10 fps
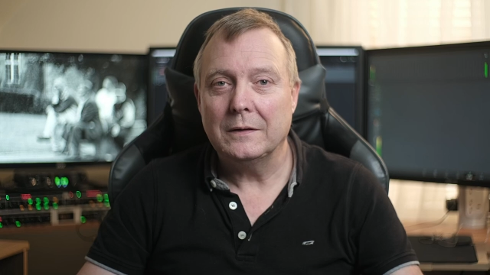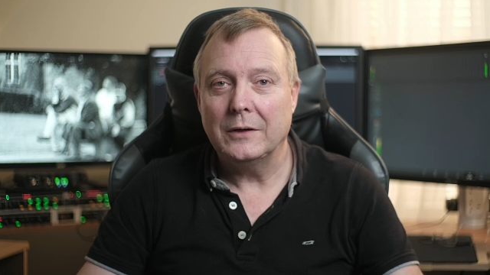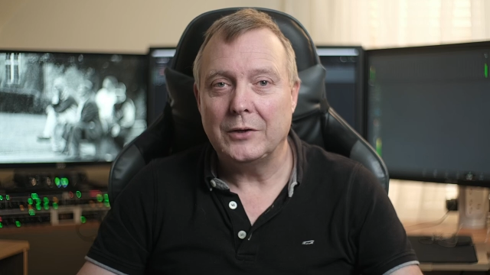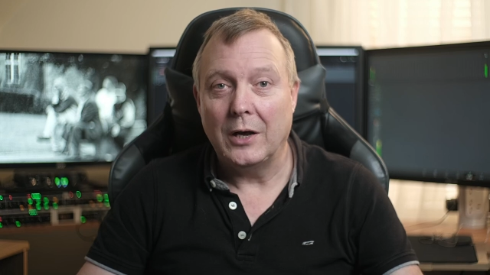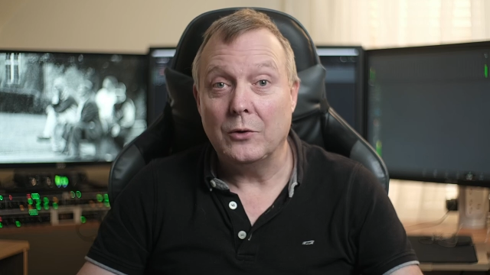
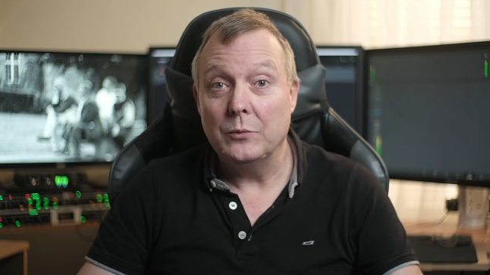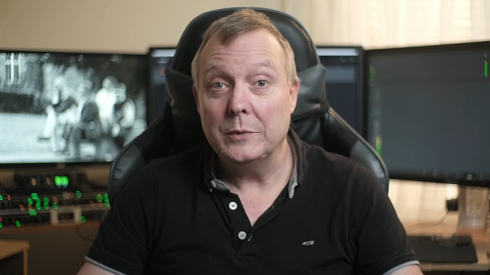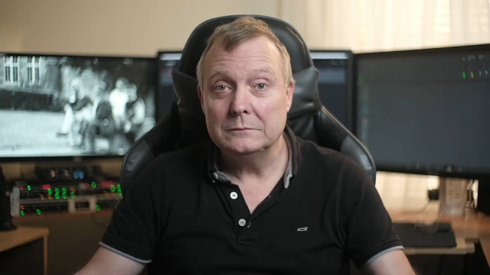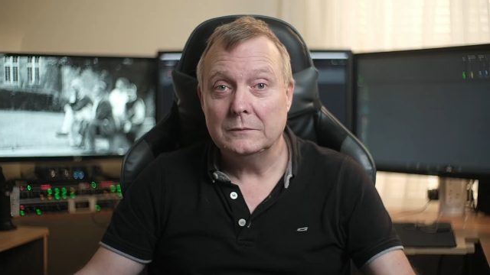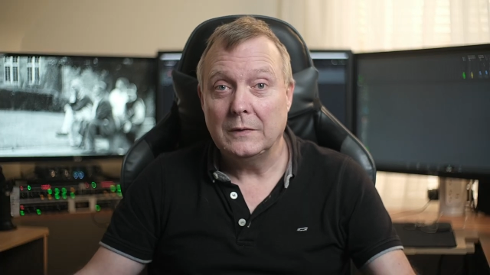at
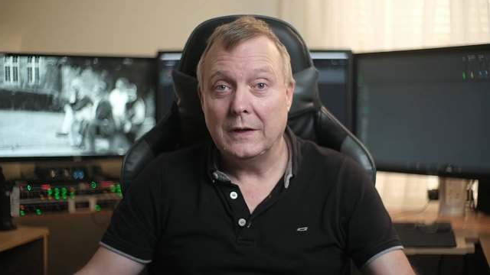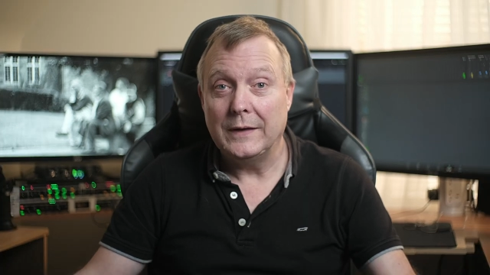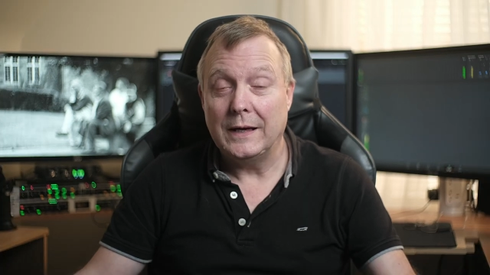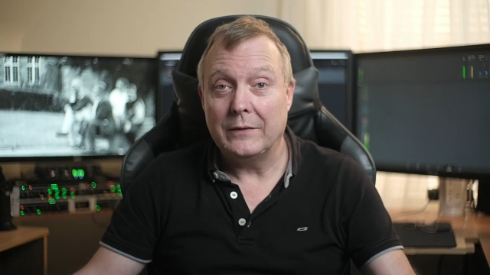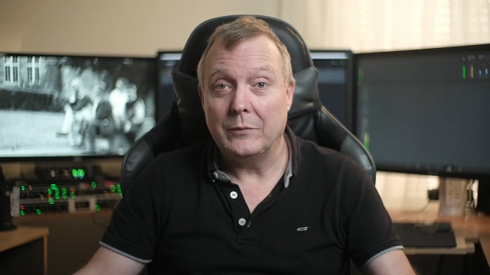home and
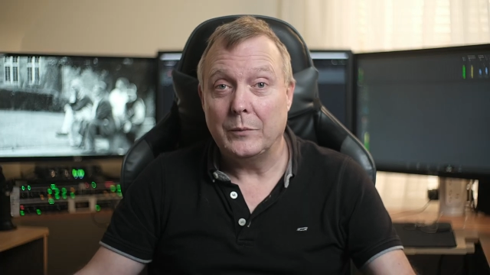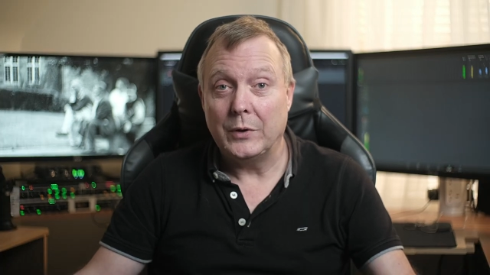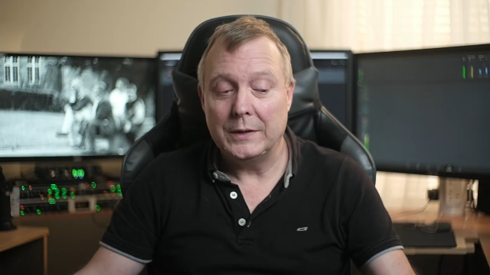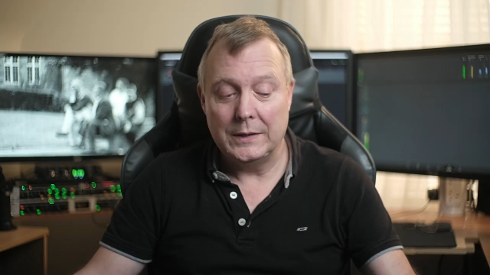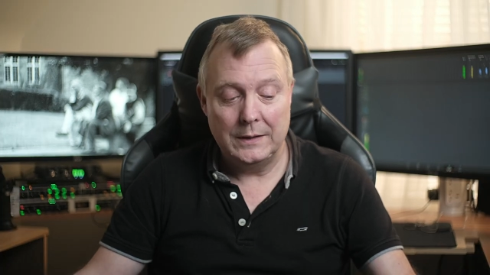then have them
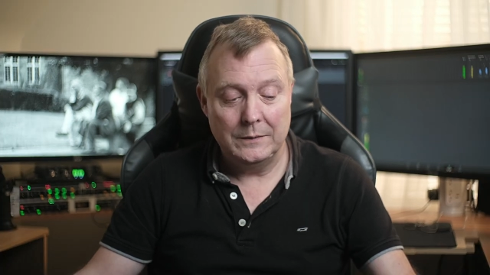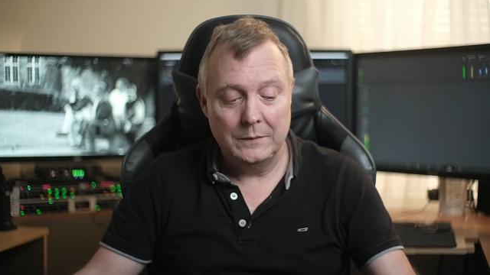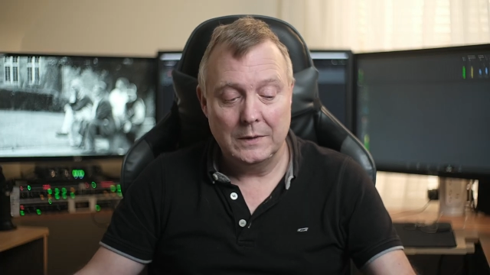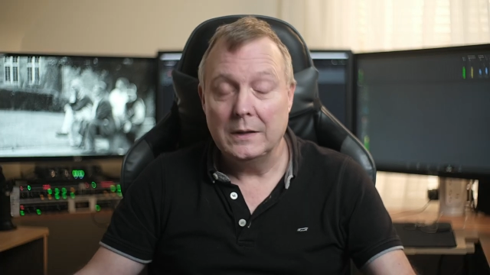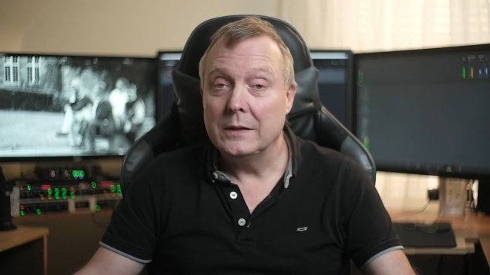printed,
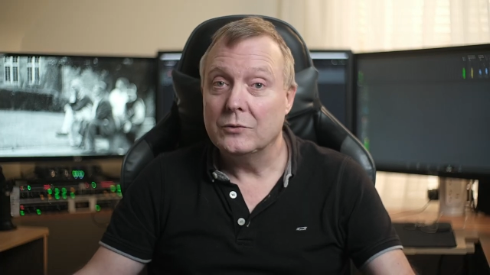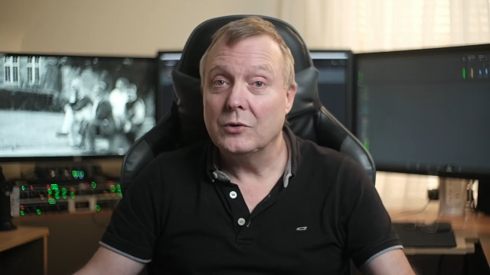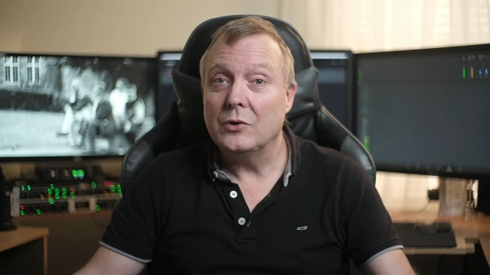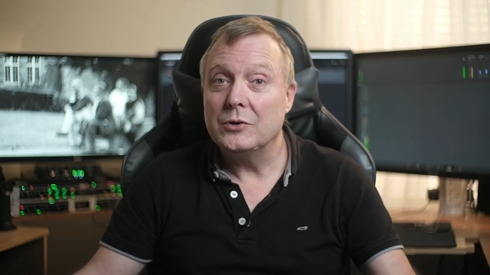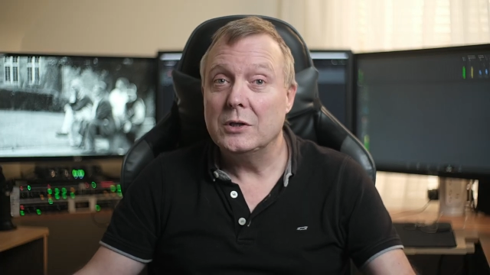it's going
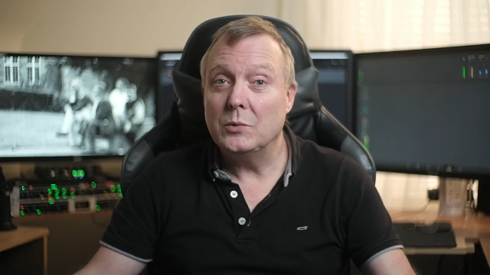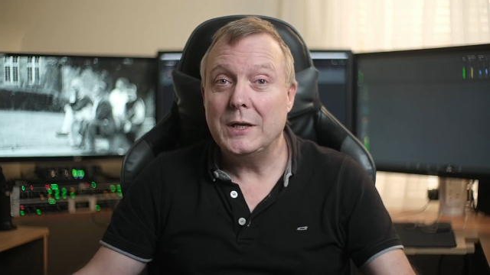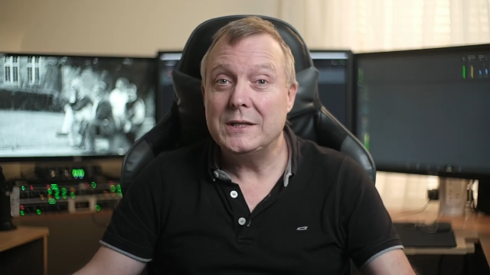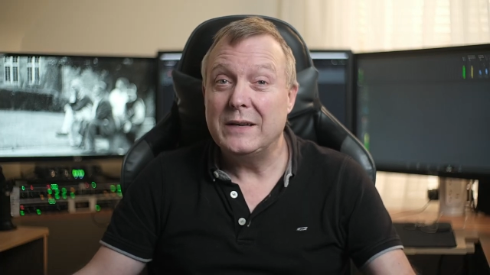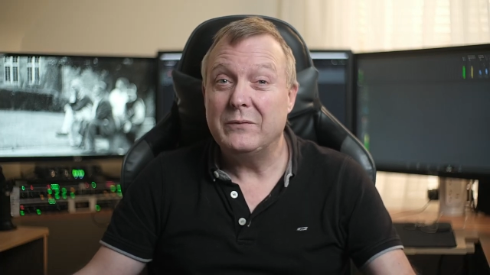to cost you
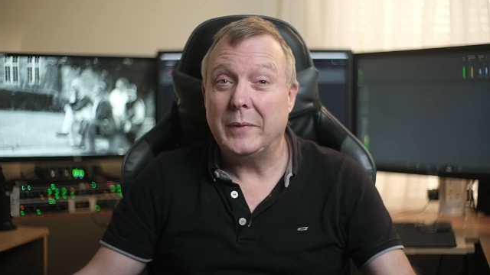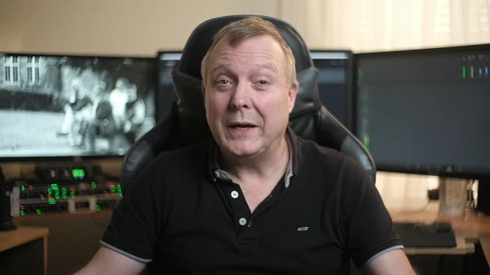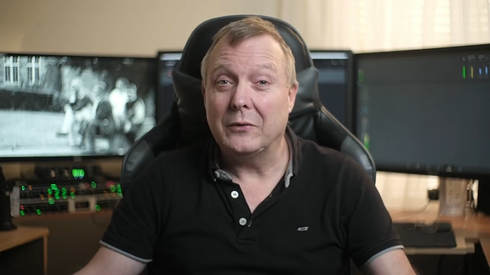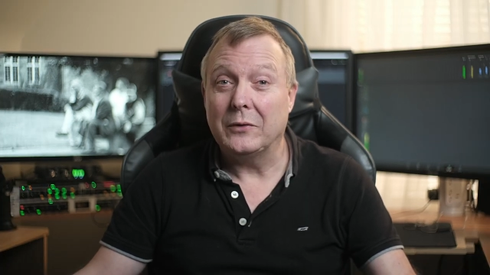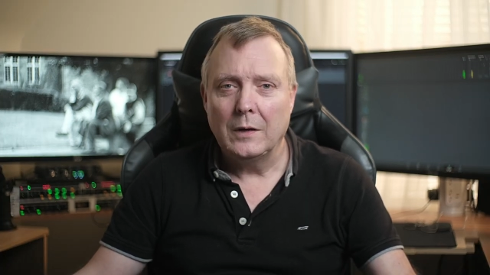
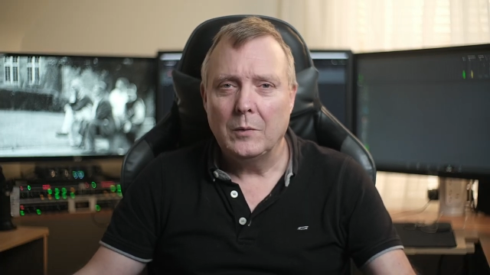£27.